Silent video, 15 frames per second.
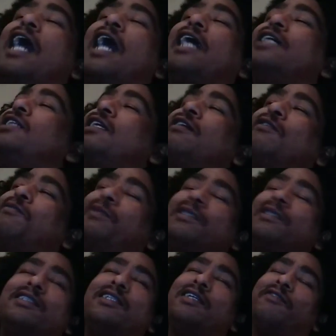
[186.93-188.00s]
highest level of
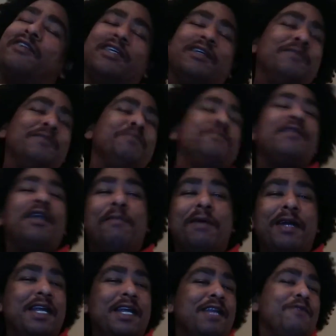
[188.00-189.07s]
festivity.
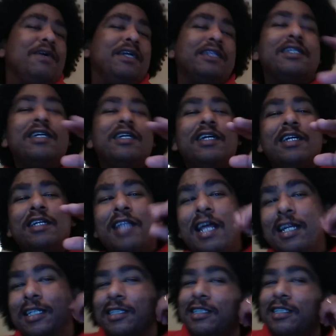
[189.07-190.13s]
But anyway,
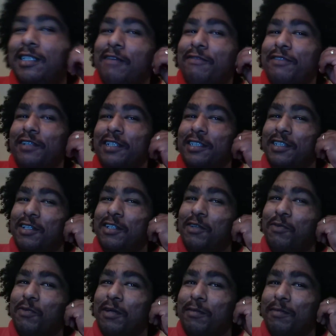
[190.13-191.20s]
that is the definition of the
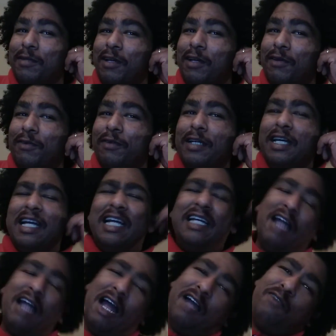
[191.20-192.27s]
word "below."
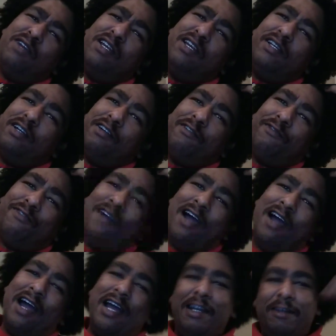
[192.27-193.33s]
It, I really couldn't
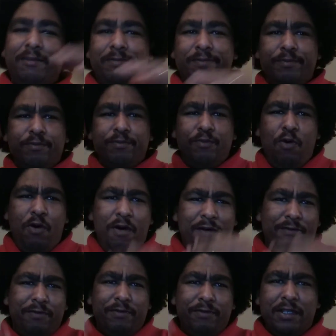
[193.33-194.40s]
find more
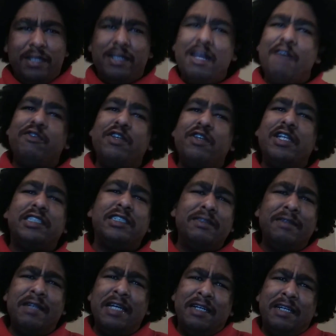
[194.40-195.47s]
of the
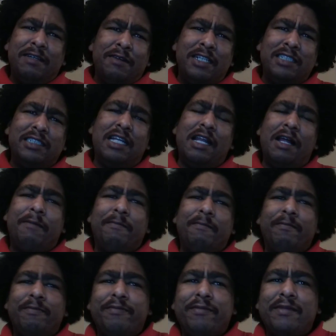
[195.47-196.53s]
definition because
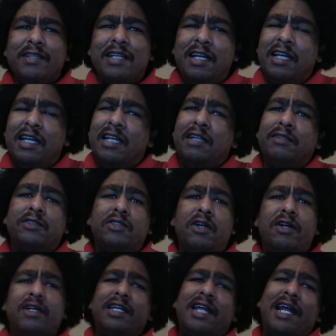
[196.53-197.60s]
like it was
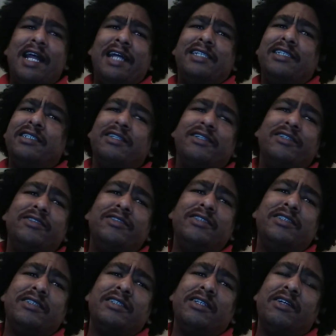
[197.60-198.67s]
started in the
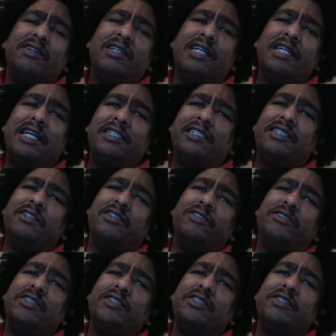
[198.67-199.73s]
1800s, early
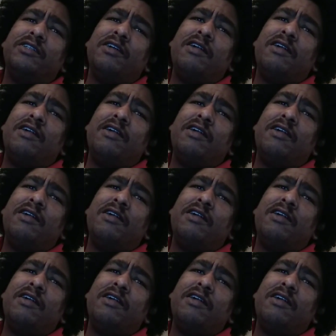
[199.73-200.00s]
1800s,